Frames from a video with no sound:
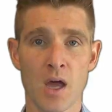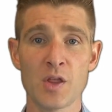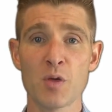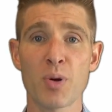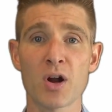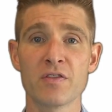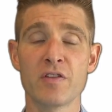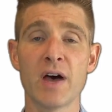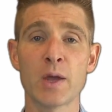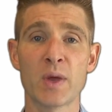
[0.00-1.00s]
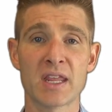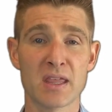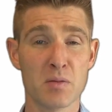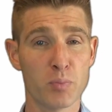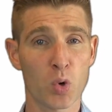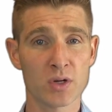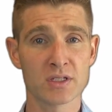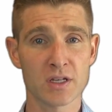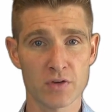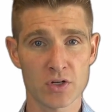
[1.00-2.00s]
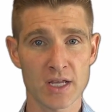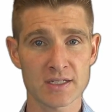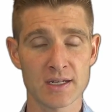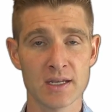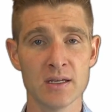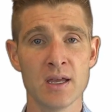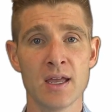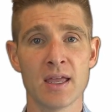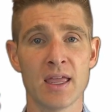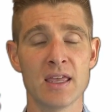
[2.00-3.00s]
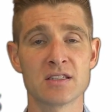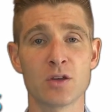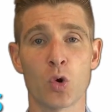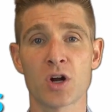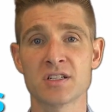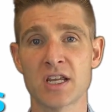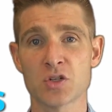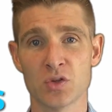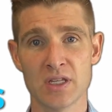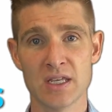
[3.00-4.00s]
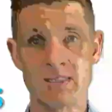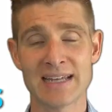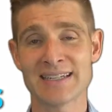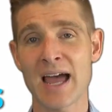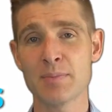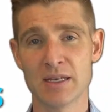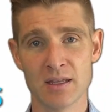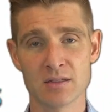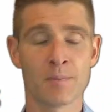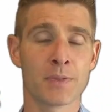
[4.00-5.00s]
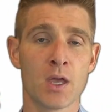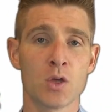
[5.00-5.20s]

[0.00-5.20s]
Another part of evaluating the importance of your test idea is the organizational needs and timing needs.